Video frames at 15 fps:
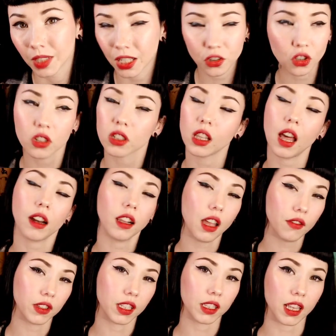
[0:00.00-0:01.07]
Because there's a lot of
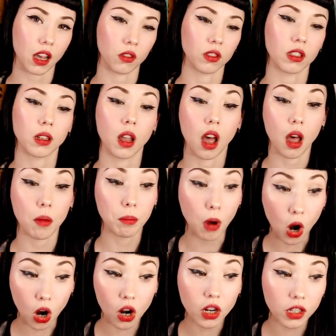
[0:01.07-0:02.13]
love in this house, and a
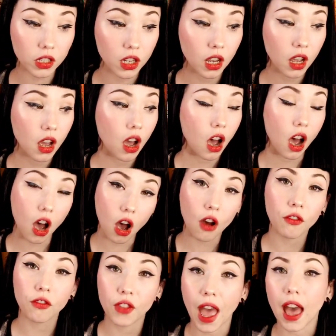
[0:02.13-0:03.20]
part
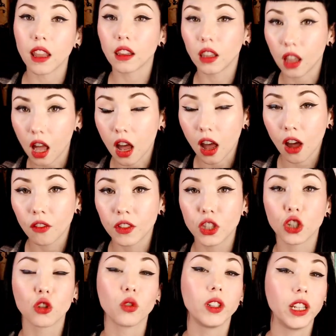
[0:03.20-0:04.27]
of that love
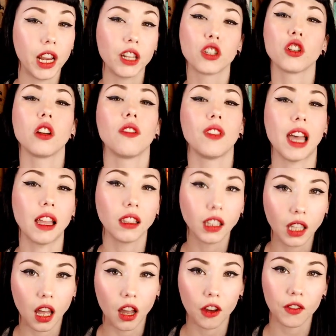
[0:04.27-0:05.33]
and the creation of that
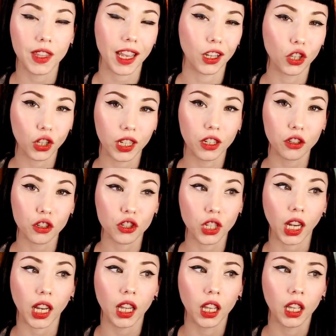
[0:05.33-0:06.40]
love and that good
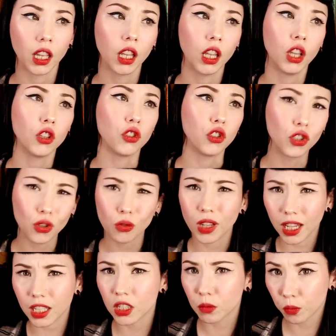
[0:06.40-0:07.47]
energy you
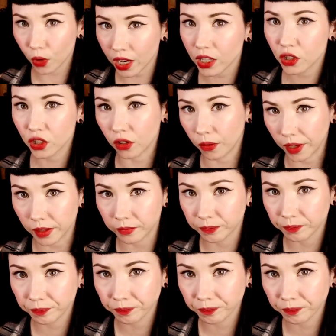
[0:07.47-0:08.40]
kids bring to it.